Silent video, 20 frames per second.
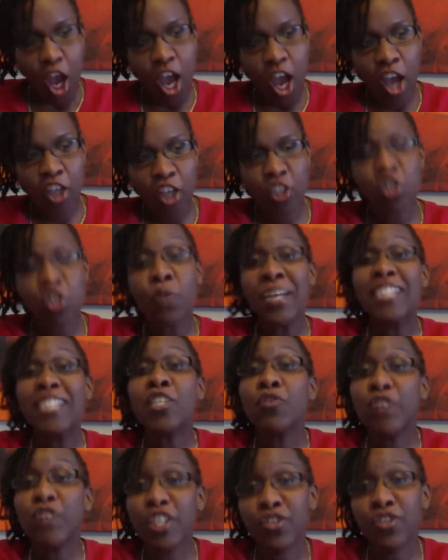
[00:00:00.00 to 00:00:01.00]
So it's
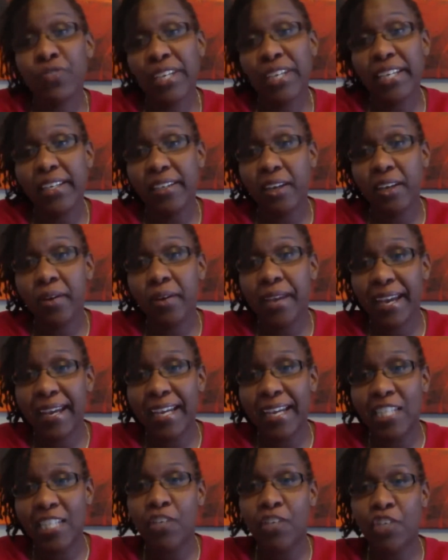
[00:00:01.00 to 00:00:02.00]
a retreat,
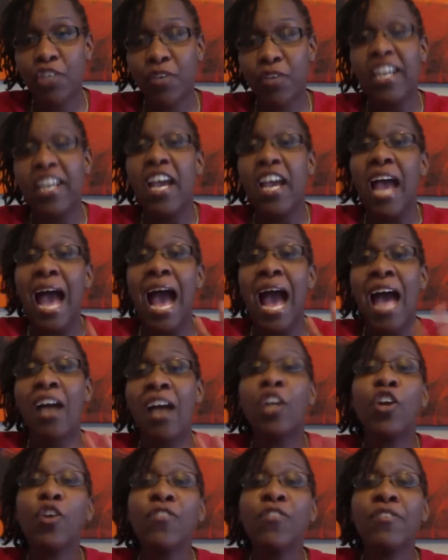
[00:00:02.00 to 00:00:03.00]
okay? It's a retreat. I
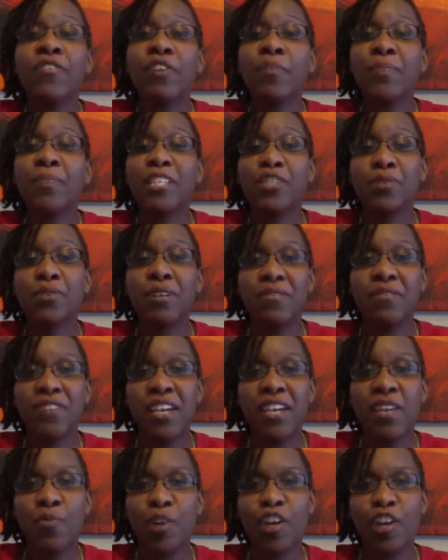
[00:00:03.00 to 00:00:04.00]
don't know if you've ever been to an
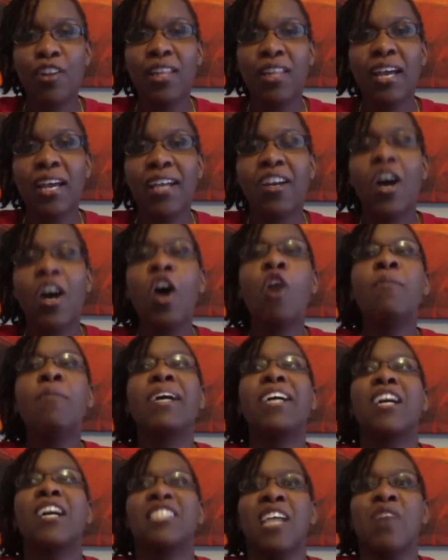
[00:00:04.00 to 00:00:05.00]
event where you're like, oh my
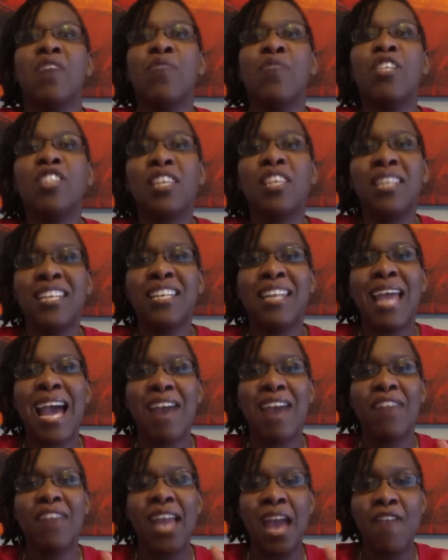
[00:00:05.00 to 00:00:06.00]
gosh, I wish they didn't
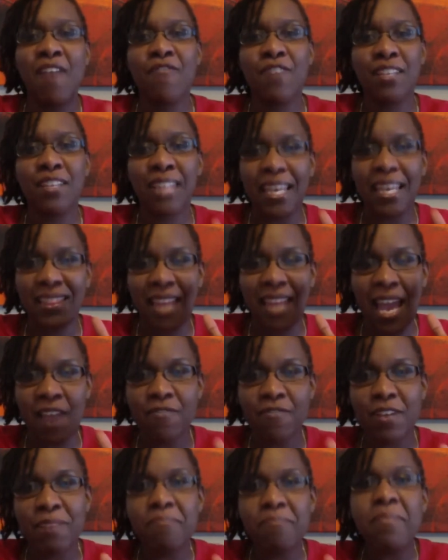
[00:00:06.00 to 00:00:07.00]
have
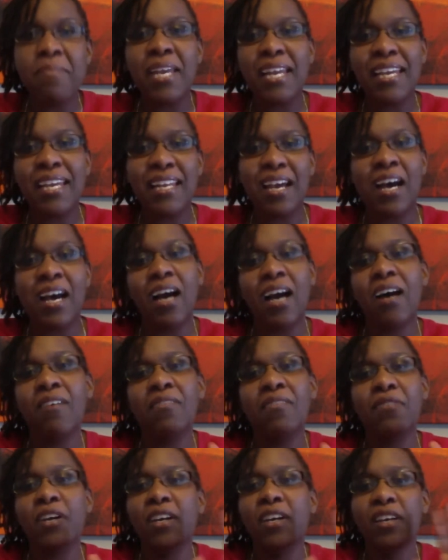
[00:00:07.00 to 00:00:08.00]
every minute
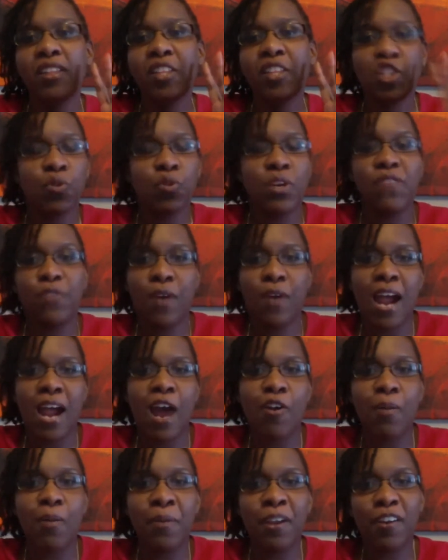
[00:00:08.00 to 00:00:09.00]
of the
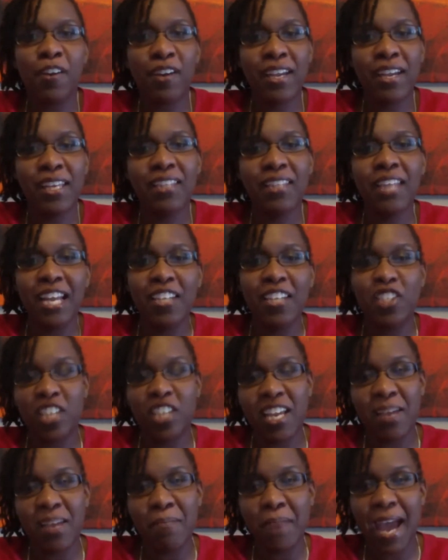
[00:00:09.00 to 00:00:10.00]
24-hour period like
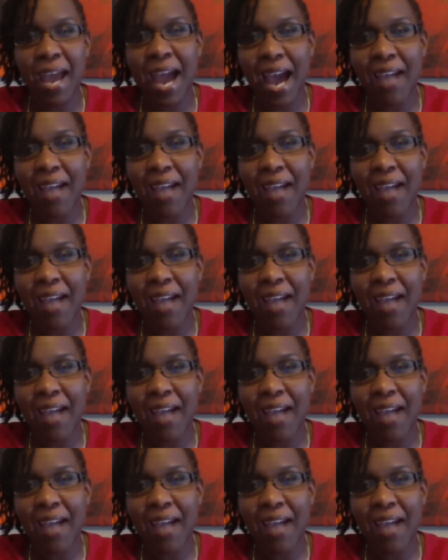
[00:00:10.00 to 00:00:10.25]
jam-packed